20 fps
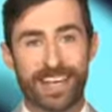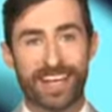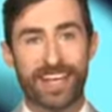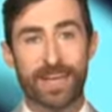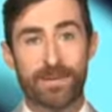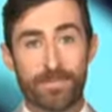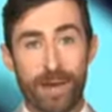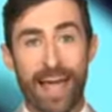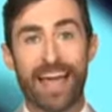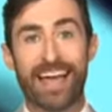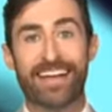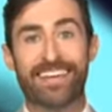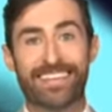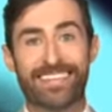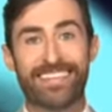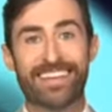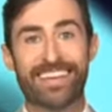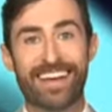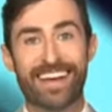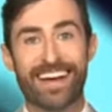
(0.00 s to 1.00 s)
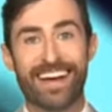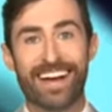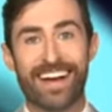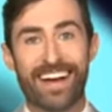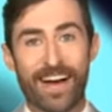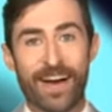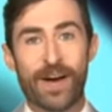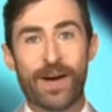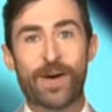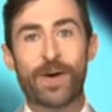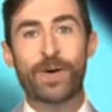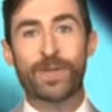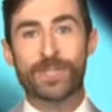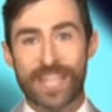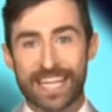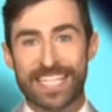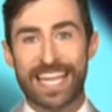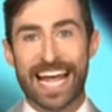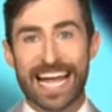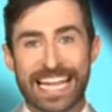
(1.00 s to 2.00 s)
Azealia Banks. Who's
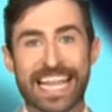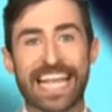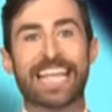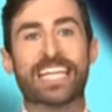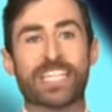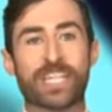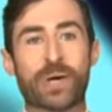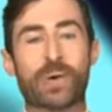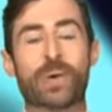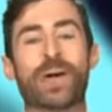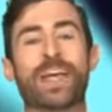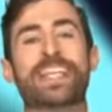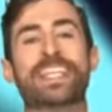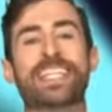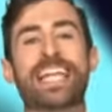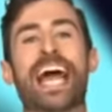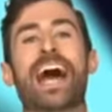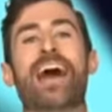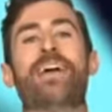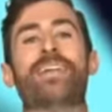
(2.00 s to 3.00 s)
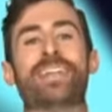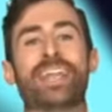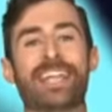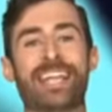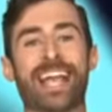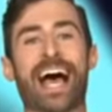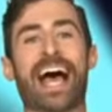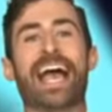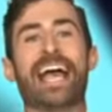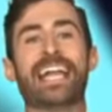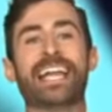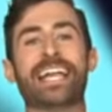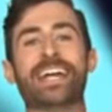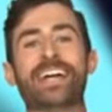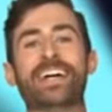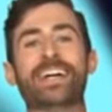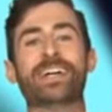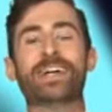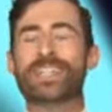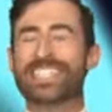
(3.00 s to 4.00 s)
going to take this quiz down tonight?
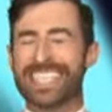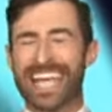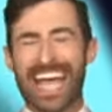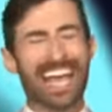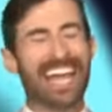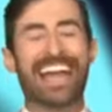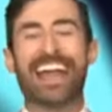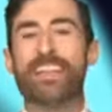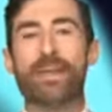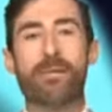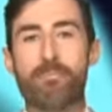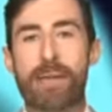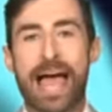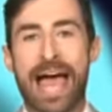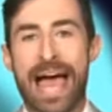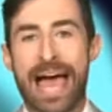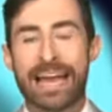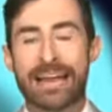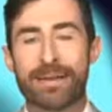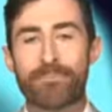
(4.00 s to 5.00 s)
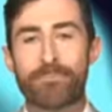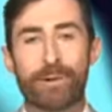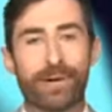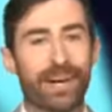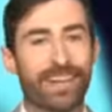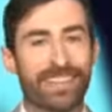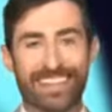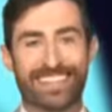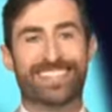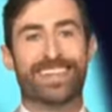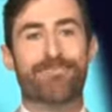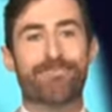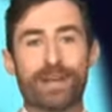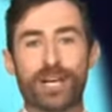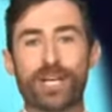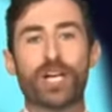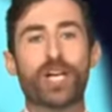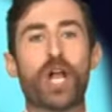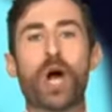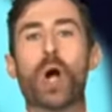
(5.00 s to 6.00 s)
Who's getting on the mat, putting the
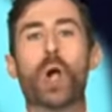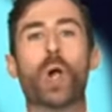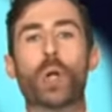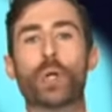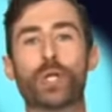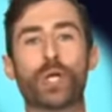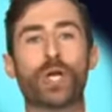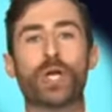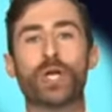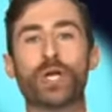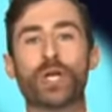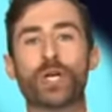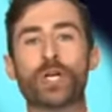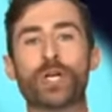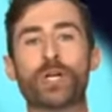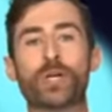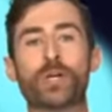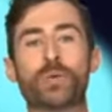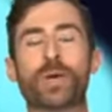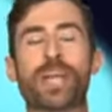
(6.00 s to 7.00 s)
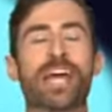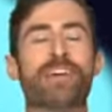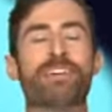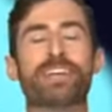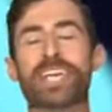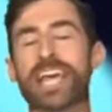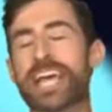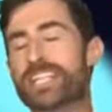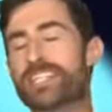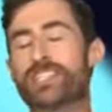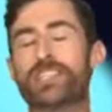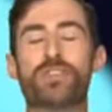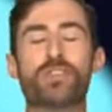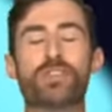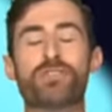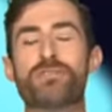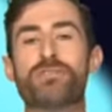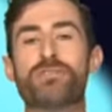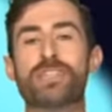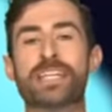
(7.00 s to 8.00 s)
submission hold? Whatever gets you
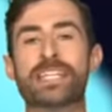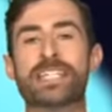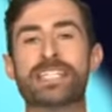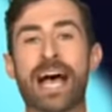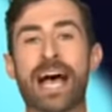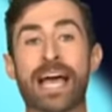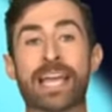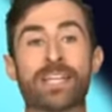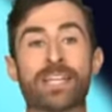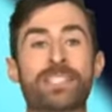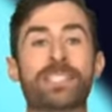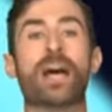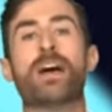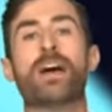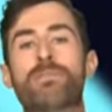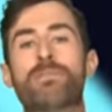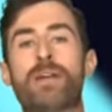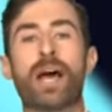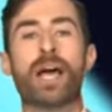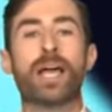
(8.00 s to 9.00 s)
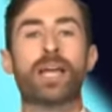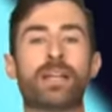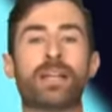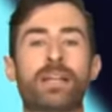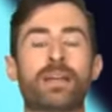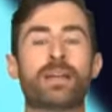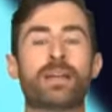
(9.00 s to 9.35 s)
through the night is all right.